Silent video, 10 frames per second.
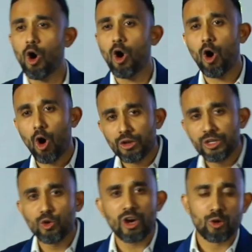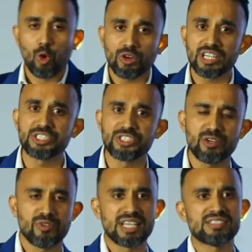on your coated sheet,
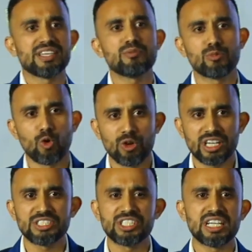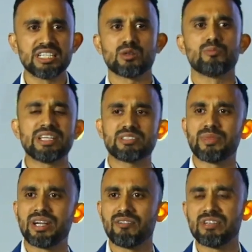when I say coated sheet, it is a base
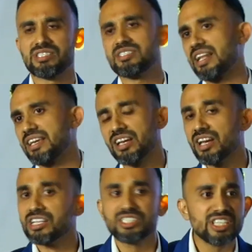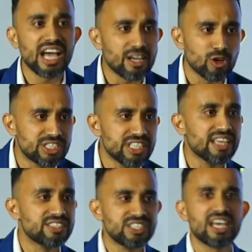metal which is like GI or
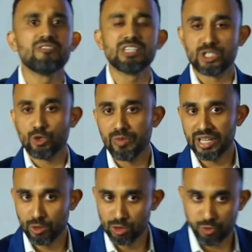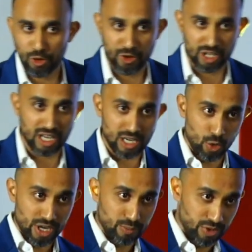GL, which you may use for your color
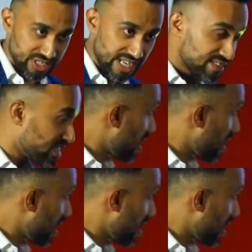coating process.